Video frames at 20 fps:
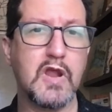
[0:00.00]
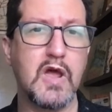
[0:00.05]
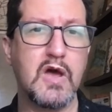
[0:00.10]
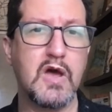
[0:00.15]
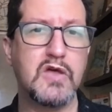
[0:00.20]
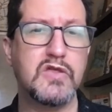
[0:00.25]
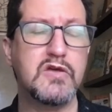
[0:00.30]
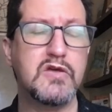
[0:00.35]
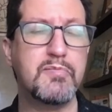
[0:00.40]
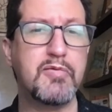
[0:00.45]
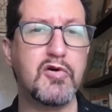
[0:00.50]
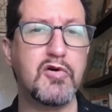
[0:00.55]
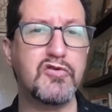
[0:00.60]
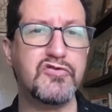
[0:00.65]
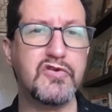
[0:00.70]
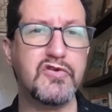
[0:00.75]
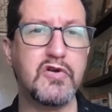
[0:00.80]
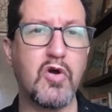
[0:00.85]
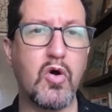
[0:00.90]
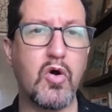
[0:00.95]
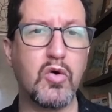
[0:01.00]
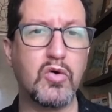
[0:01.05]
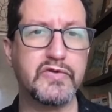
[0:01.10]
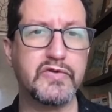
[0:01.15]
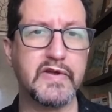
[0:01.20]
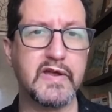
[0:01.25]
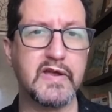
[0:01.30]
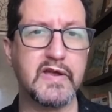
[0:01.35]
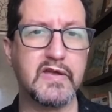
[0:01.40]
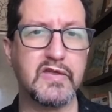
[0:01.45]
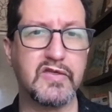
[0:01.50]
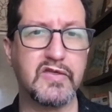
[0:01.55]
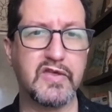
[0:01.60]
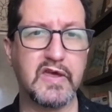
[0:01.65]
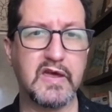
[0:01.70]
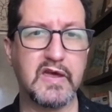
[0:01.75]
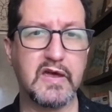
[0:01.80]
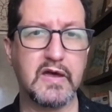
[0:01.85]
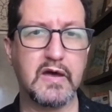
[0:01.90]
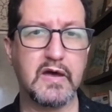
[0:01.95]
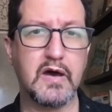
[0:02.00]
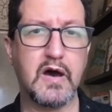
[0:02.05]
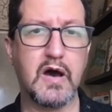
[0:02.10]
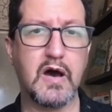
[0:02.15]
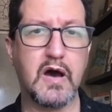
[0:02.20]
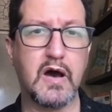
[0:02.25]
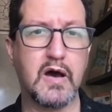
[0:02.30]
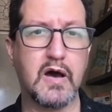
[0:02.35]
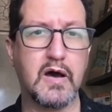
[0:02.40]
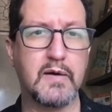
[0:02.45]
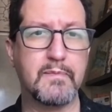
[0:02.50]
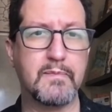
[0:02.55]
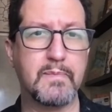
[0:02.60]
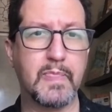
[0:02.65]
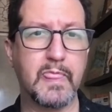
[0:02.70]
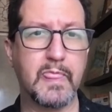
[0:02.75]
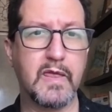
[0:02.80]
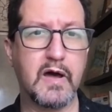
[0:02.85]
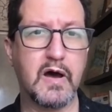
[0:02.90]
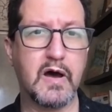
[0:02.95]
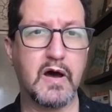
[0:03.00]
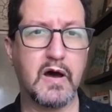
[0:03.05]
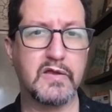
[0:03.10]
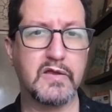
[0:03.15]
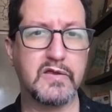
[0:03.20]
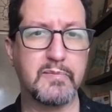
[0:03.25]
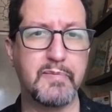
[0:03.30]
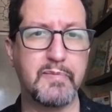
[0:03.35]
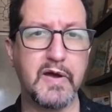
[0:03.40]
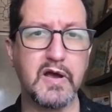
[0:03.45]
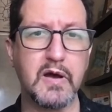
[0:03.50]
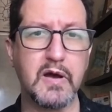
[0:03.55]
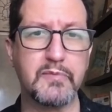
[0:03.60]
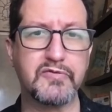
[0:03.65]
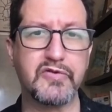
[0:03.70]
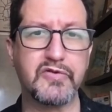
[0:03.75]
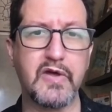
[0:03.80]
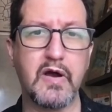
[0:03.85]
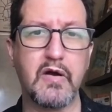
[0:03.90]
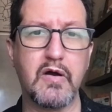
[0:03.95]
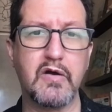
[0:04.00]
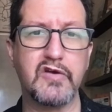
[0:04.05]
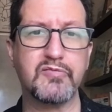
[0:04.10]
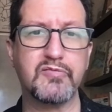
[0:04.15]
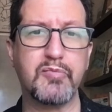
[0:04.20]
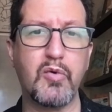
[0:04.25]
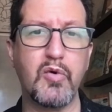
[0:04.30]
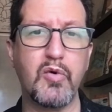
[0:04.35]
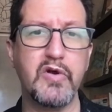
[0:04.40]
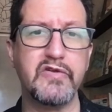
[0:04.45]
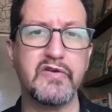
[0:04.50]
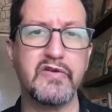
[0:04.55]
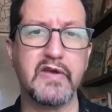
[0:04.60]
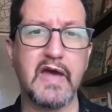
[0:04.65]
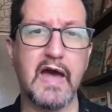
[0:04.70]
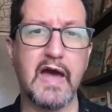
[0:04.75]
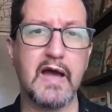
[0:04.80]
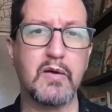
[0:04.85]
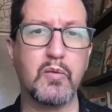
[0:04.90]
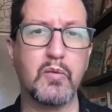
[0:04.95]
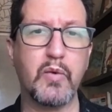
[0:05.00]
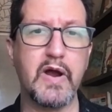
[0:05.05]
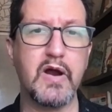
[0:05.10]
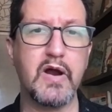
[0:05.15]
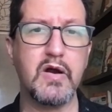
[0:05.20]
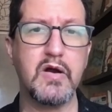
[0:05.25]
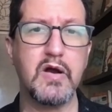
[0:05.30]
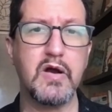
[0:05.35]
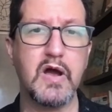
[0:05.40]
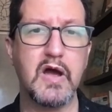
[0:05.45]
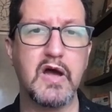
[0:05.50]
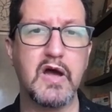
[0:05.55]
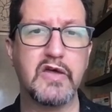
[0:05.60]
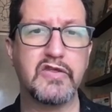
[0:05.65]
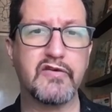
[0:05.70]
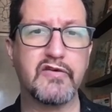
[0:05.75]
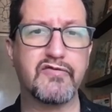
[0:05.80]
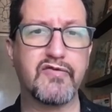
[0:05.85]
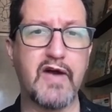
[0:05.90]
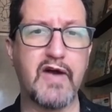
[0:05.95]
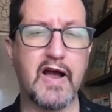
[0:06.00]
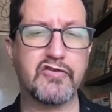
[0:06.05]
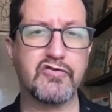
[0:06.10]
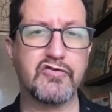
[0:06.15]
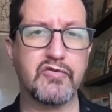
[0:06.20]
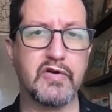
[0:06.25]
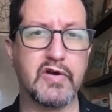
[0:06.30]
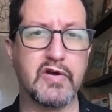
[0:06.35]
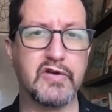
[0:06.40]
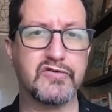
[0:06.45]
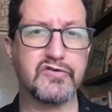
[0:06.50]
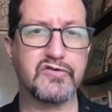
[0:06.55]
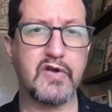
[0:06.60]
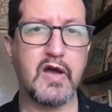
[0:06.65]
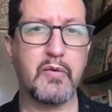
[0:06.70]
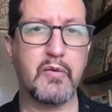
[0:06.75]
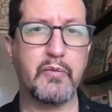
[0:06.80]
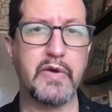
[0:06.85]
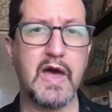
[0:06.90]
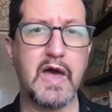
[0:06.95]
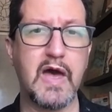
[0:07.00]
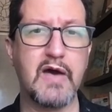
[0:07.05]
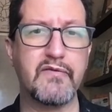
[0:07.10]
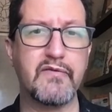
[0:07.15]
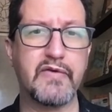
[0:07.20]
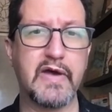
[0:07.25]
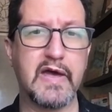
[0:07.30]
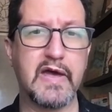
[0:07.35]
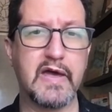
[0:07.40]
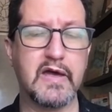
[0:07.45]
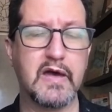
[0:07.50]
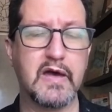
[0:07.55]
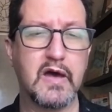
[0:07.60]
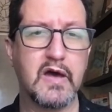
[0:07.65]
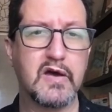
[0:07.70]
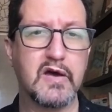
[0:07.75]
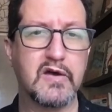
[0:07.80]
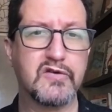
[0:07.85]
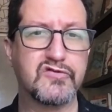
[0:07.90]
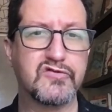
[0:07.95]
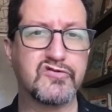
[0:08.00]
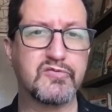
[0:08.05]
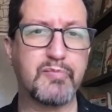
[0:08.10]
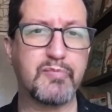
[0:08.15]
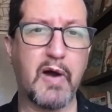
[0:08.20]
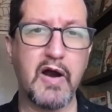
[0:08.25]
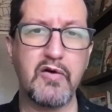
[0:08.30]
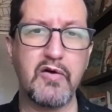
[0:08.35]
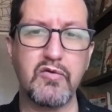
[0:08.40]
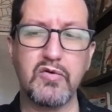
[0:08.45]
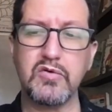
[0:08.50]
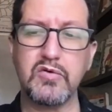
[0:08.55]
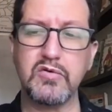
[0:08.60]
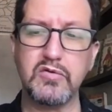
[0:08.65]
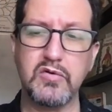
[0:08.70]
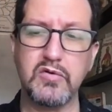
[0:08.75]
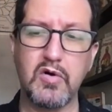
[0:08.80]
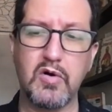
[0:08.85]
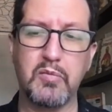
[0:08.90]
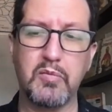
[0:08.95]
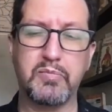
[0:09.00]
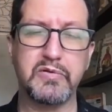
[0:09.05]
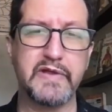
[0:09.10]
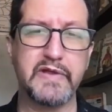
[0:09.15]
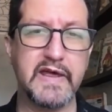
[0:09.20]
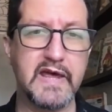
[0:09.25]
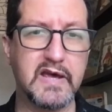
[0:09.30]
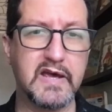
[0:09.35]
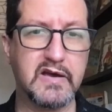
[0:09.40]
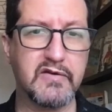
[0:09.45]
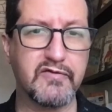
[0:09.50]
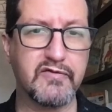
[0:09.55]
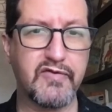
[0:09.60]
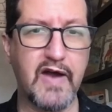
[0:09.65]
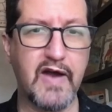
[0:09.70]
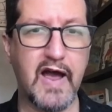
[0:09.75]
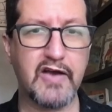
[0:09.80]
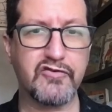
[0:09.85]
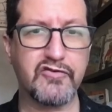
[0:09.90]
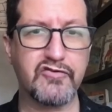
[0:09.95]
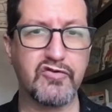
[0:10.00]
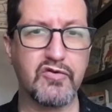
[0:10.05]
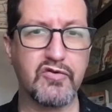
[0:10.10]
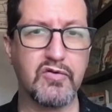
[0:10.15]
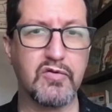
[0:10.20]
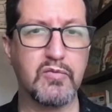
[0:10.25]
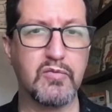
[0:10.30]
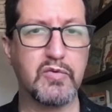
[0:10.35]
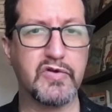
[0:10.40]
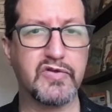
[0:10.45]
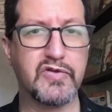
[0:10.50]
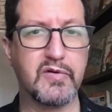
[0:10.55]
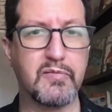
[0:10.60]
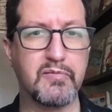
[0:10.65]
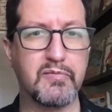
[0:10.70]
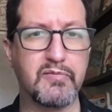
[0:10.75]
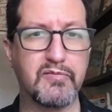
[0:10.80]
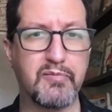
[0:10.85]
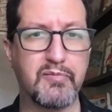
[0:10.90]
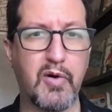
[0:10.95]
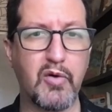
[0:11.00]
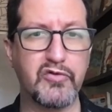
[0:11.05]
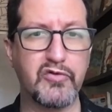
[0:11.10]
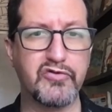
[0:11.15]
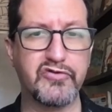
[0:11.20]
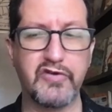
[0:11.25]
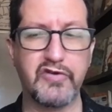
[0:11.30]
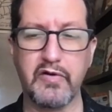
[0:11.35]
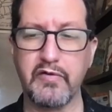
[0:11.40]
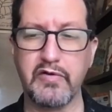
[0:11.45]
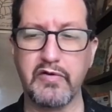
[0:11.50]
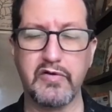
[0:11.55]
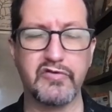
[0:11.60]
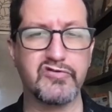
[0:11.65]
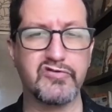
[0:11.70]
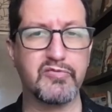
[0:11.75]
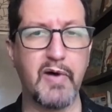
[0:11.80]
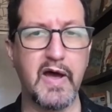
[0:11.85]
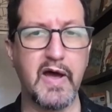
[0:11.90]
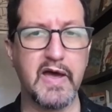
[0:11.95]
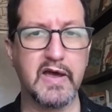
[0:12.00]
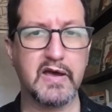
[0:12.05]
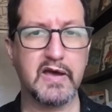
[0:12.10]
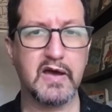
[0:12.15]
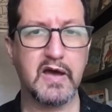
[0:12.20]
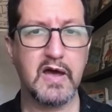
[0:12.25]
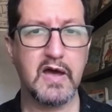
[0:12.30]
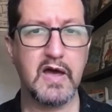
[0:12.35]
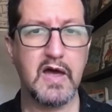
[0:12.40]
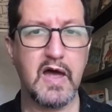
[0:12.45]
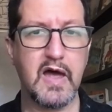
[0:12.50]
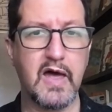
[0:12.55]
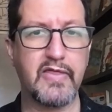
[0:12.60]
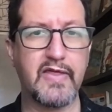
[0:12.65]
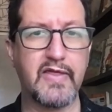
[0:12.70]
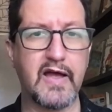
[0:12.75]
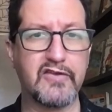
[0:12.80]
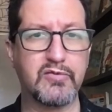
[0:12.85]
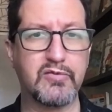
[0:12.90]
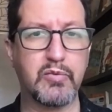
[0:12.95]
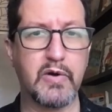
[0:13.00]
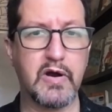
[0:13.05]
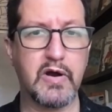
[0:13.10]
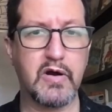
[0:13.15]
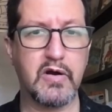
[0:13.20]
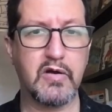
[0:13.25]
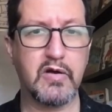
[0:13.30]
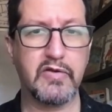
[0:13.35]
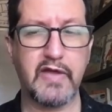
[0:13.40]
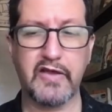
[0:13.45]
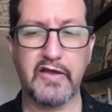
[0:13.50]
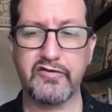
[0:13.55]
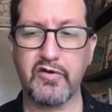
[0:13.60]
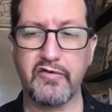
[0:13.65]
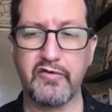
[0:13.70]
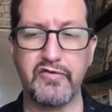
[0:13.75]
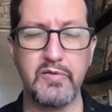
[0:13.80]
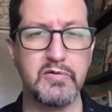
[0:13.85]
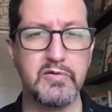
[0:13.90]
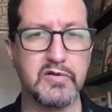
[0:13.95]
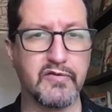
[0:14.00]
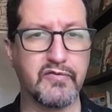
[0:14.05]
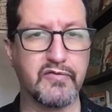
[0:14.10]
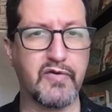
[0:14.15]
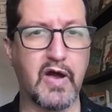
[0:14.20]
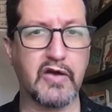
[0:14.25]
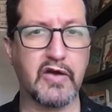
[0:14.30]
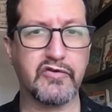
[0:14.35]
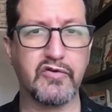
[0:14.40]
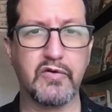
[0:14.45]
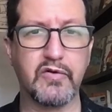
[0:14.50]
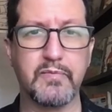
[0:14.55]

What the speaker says: the person holding the pickups there is pointing at where the fracture is, and we have a spiral oblique fracture with a posterior spike, and that's our fibula fracture.